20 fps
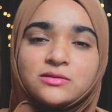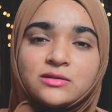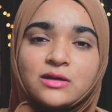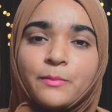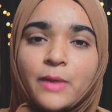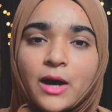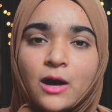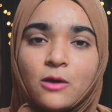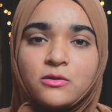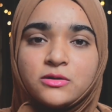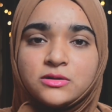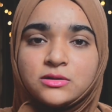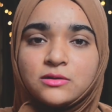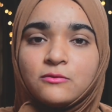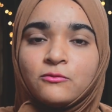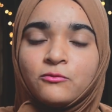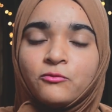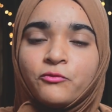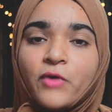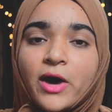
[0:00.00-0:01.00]
about
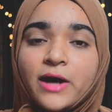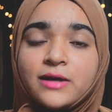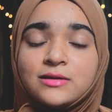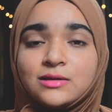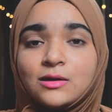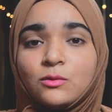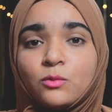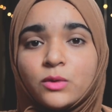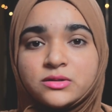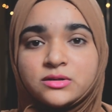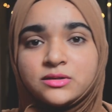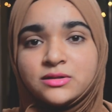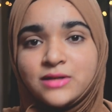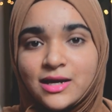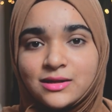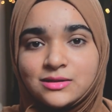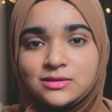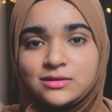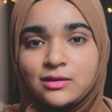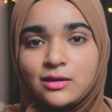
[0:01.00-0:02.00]
finding one's
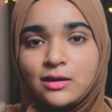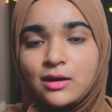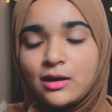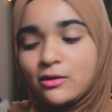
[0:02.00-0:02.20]
destiny,